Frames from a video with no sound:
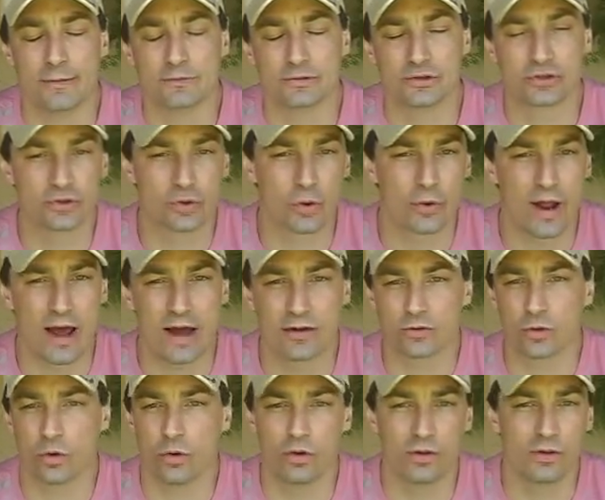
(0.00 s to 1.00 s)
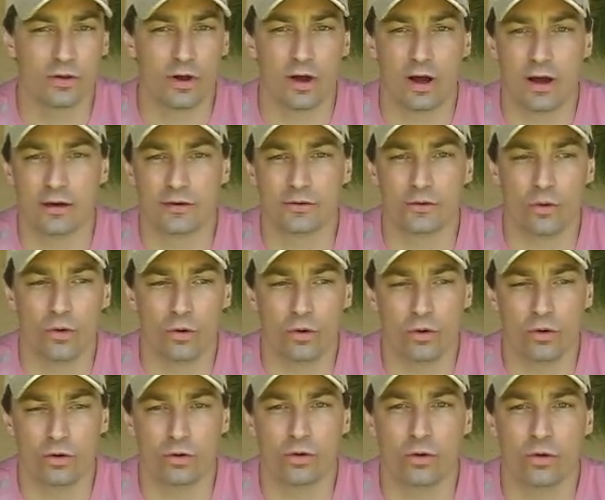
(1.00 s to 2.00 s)
sort out all
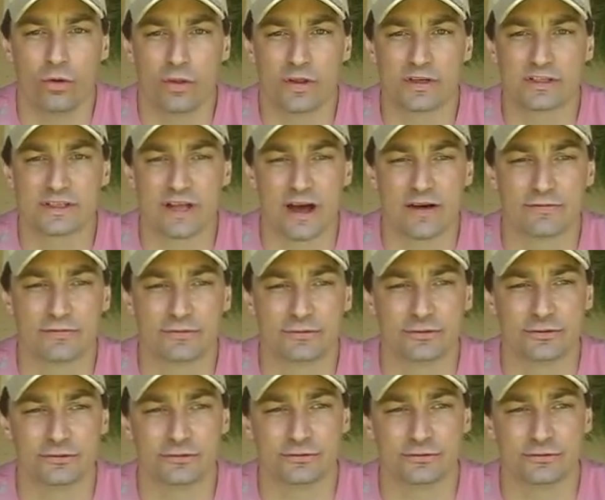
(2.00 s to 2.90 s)
the stuff.